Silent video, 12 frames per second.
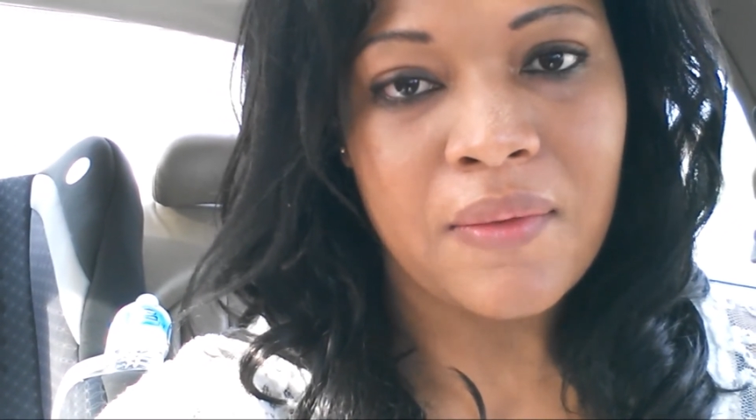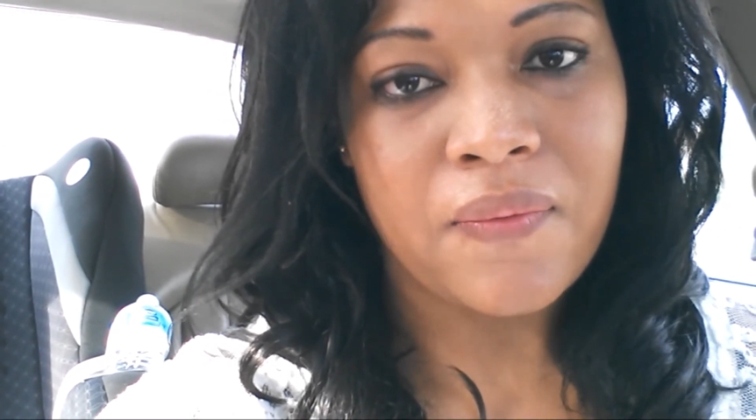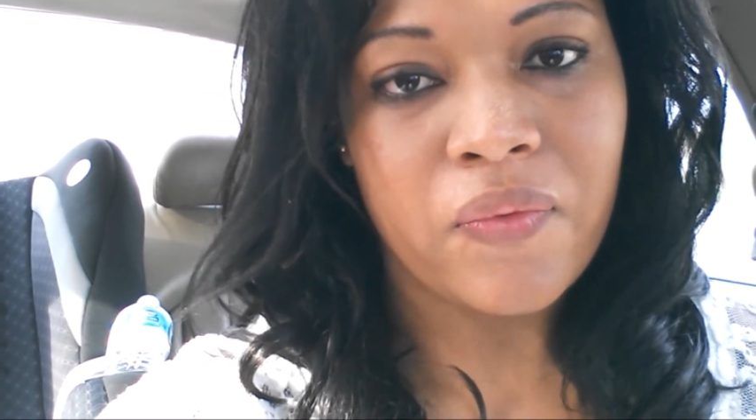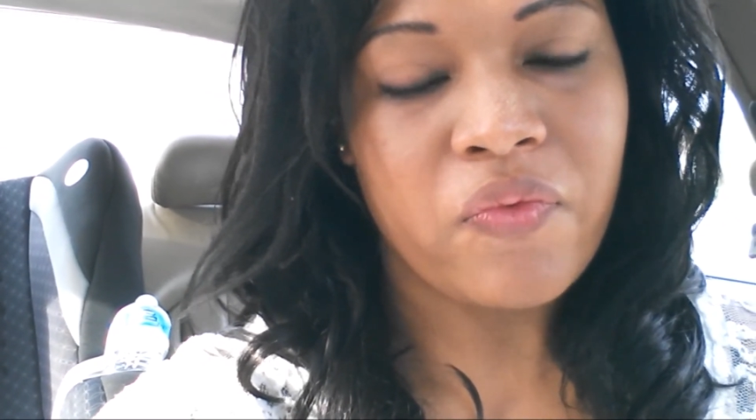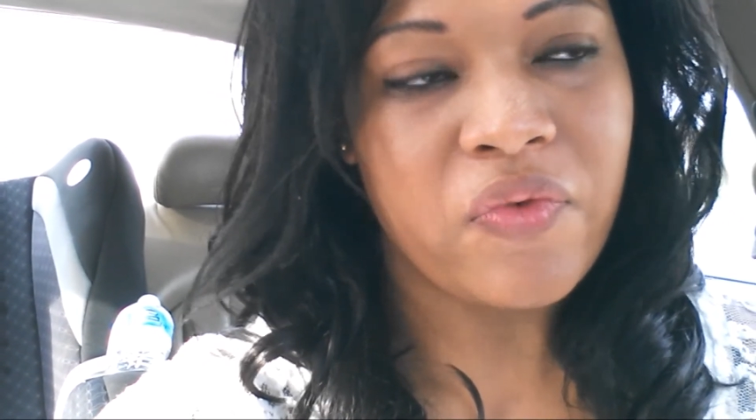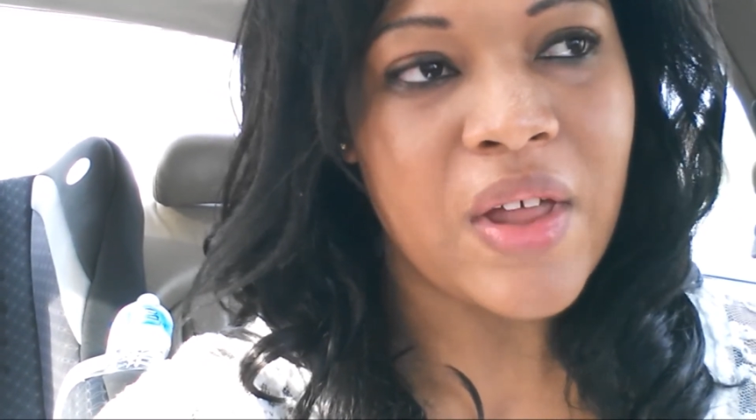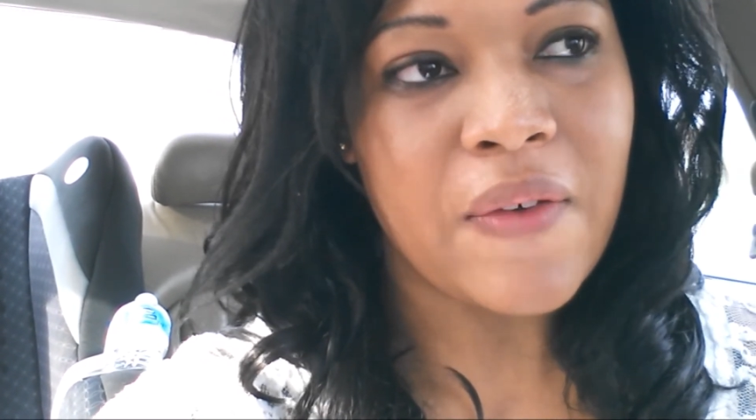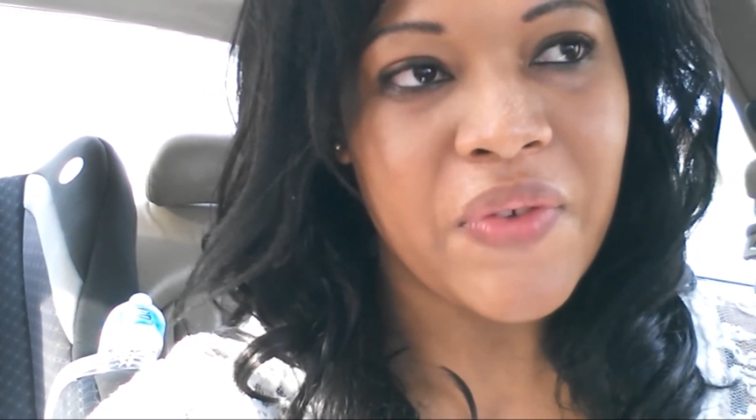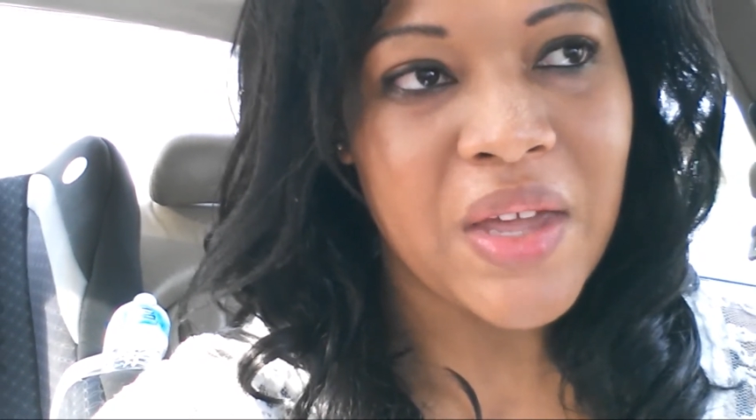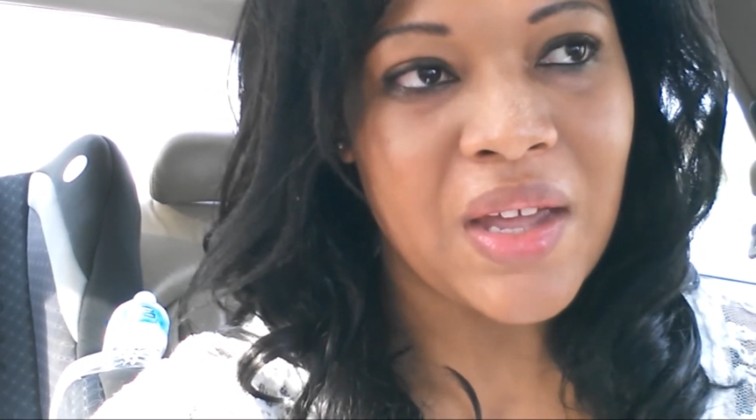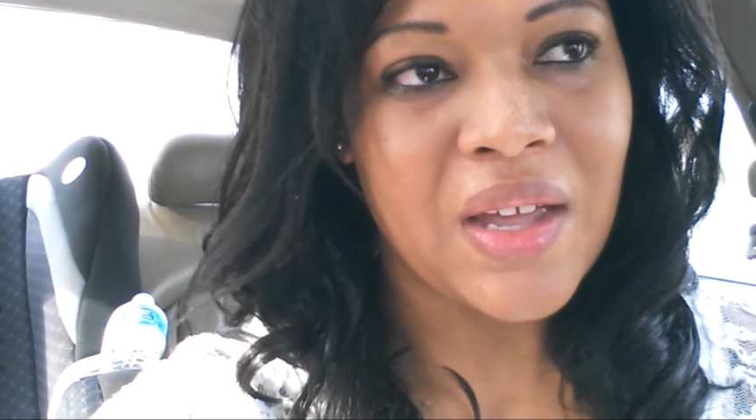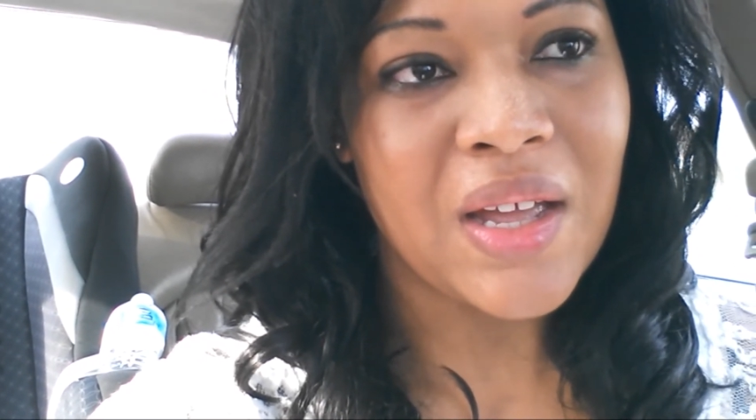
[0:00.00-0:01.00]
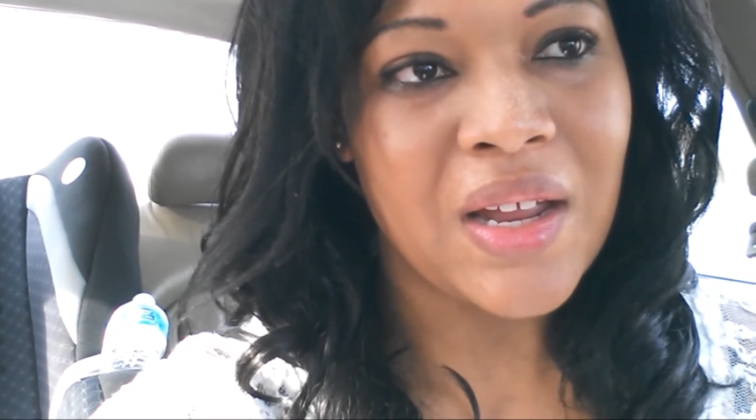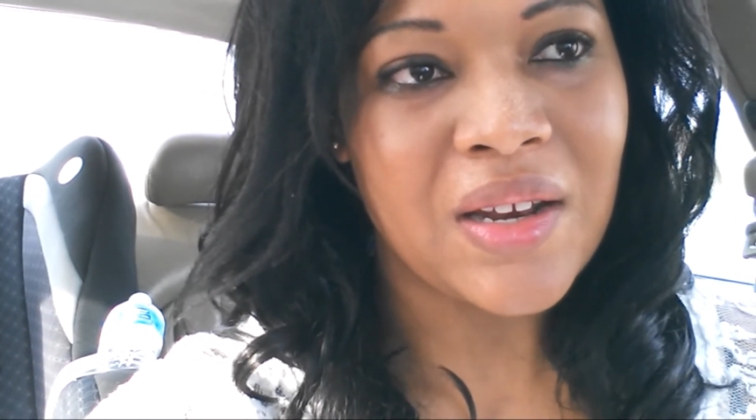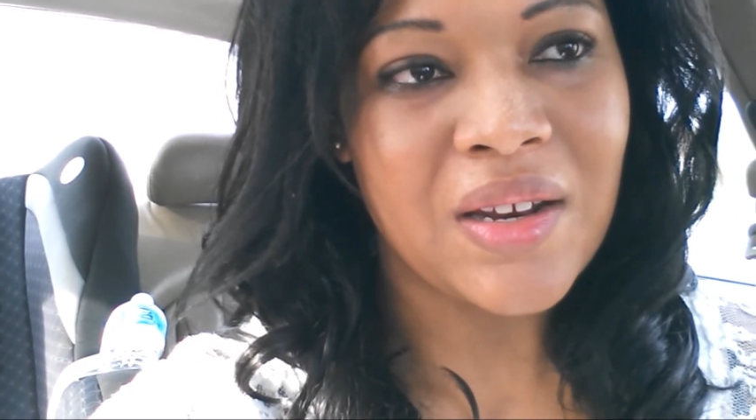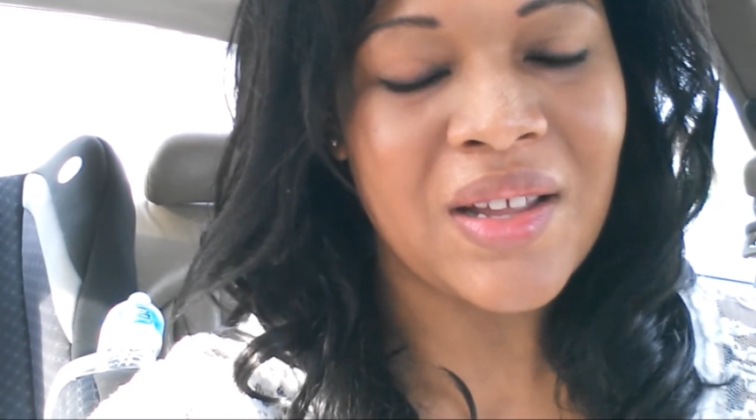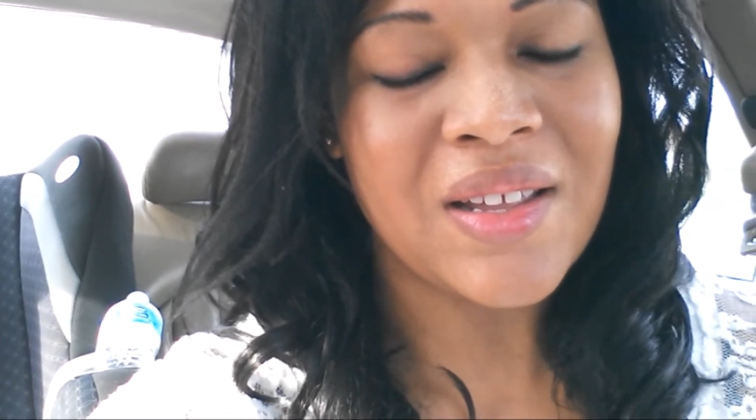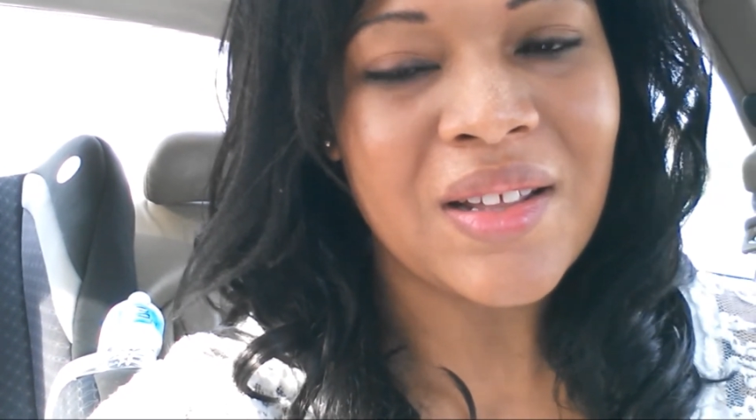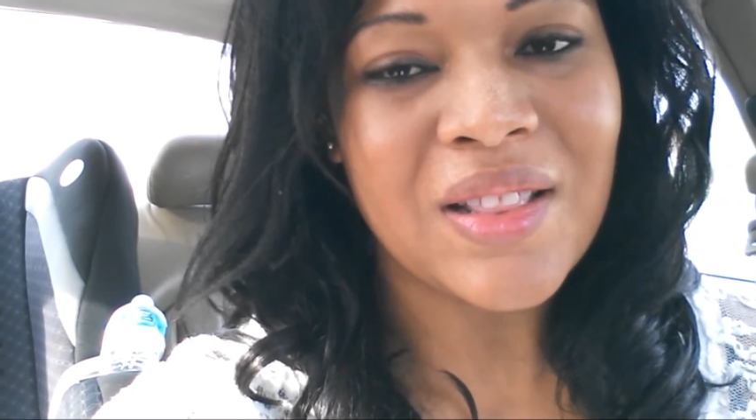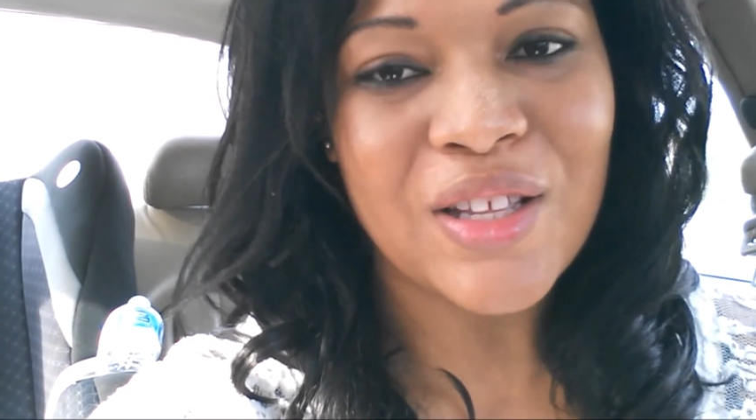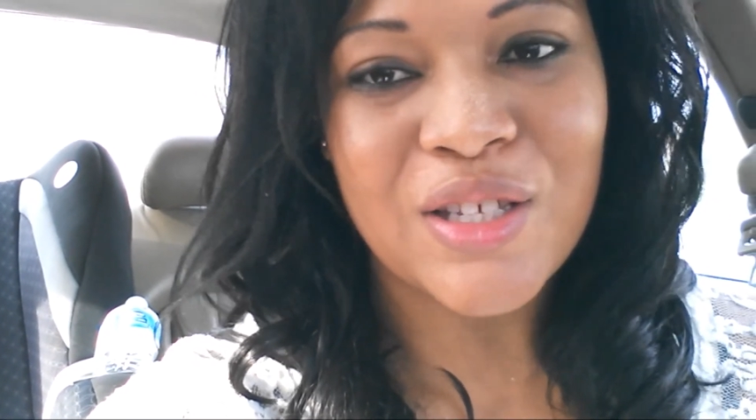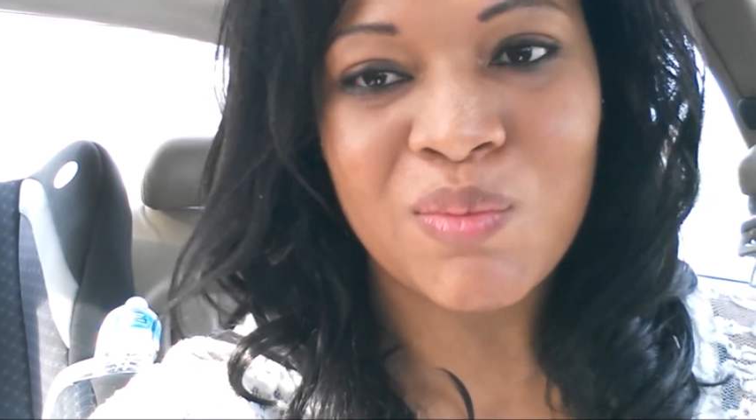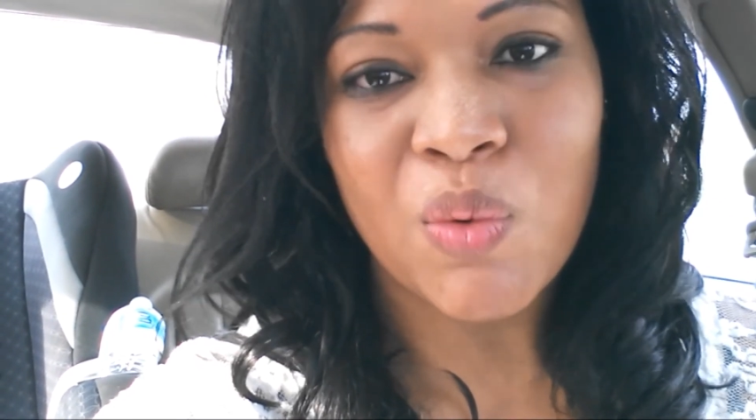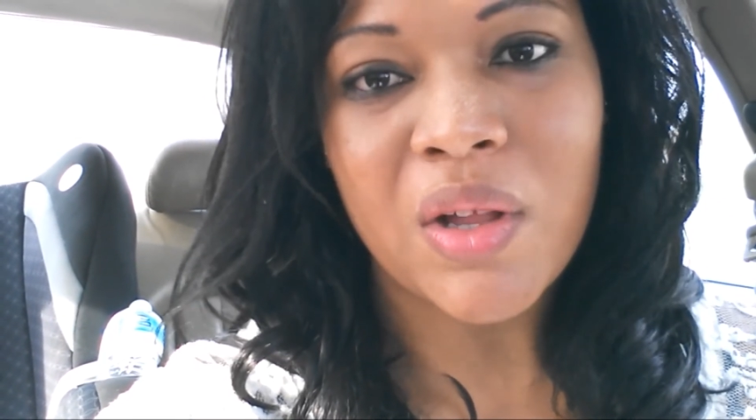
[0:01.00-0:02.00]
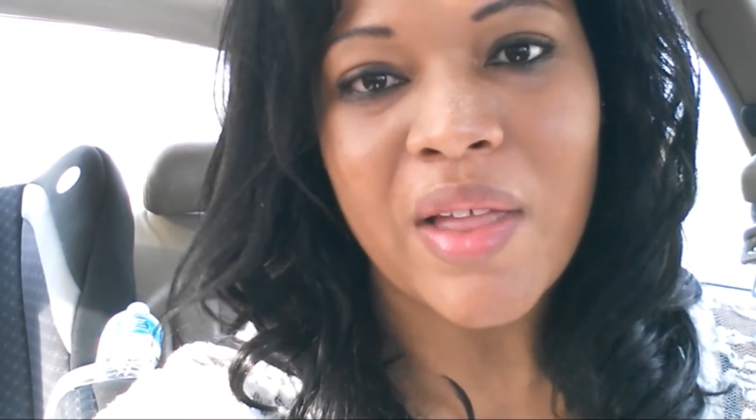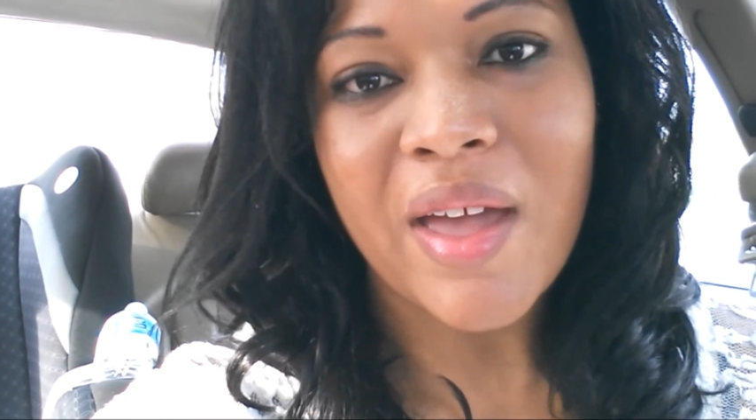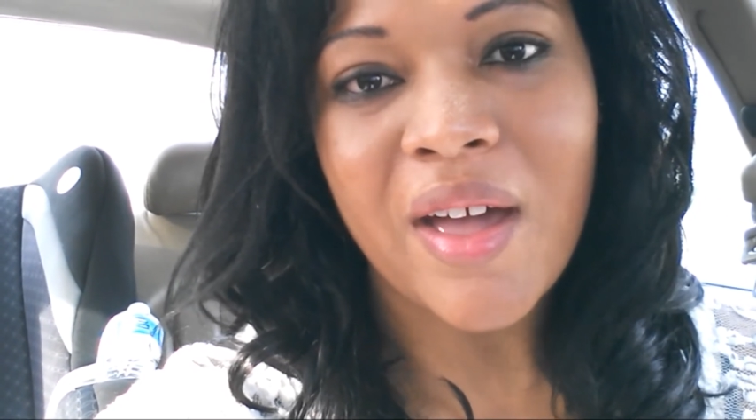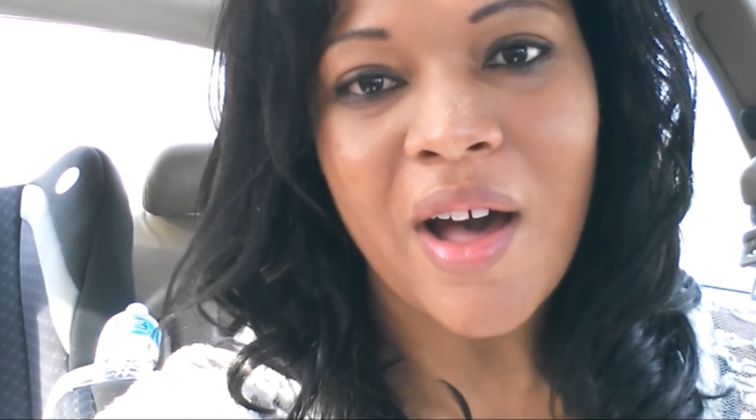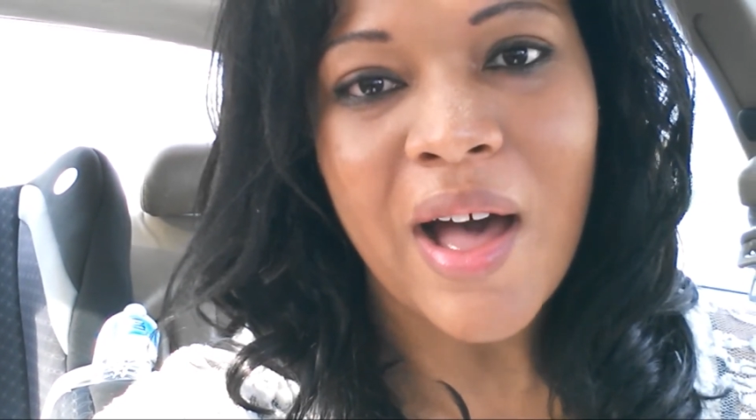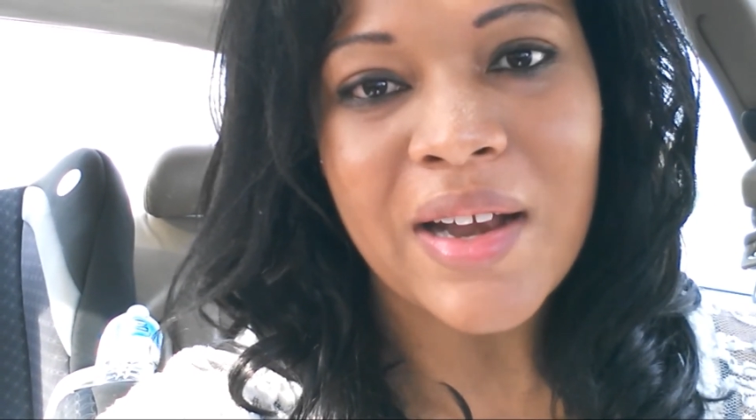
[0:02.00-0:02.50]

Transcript: and fluffy and it looks more like